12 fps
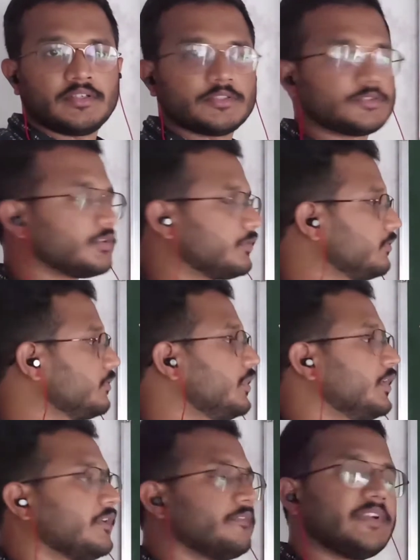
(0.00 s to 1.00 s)
So
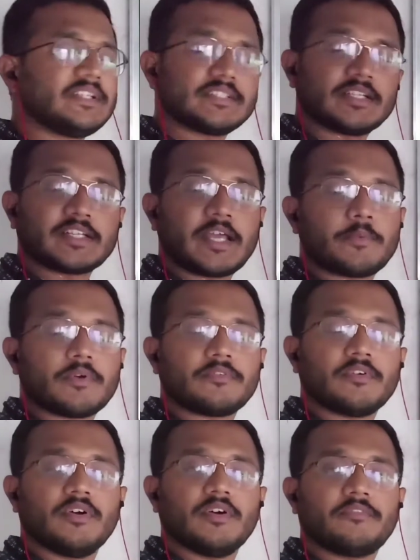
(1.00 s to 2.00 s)
which type of
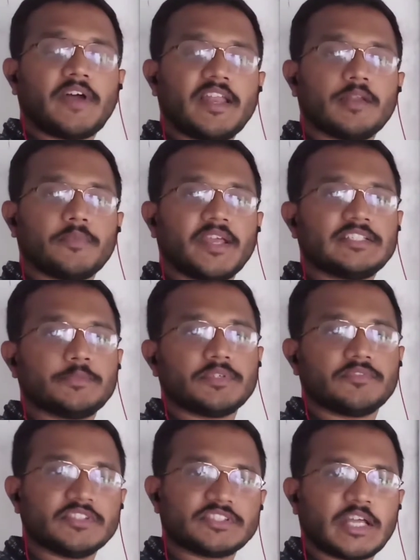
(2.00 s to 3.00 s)
phylum exhibits
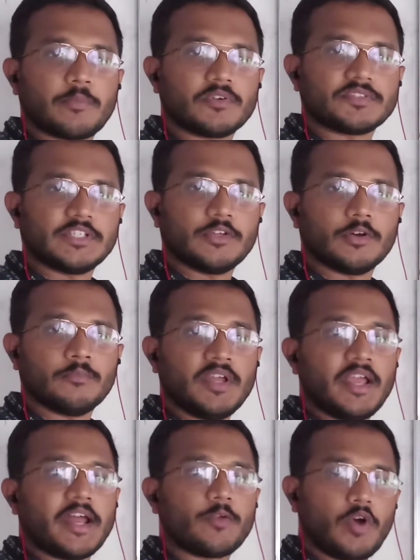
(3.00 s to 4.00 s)
which type of coelom
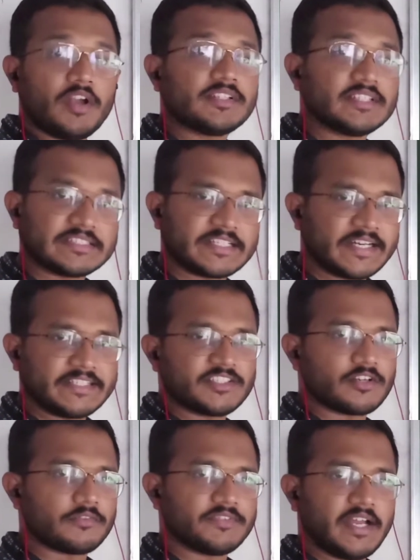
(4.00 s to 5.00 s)
and what is the
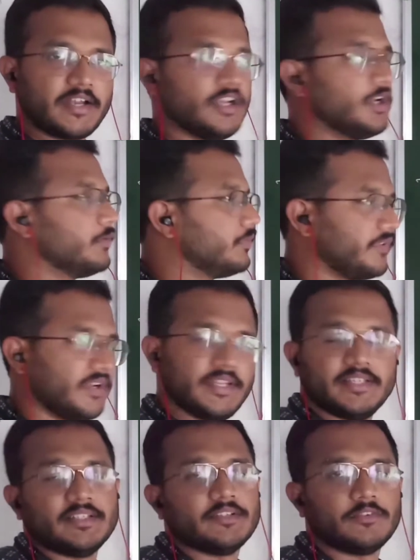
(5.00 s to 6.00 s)
structure of that, we
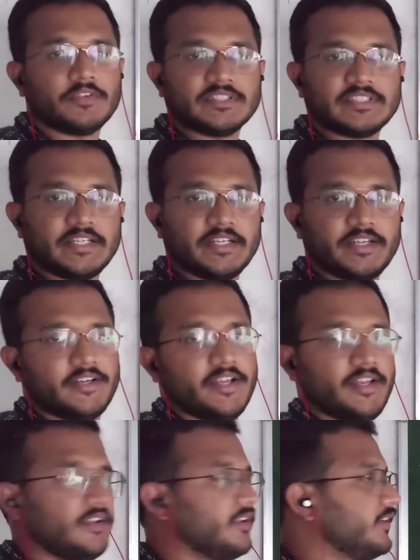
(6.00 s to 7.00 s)
will see in detail.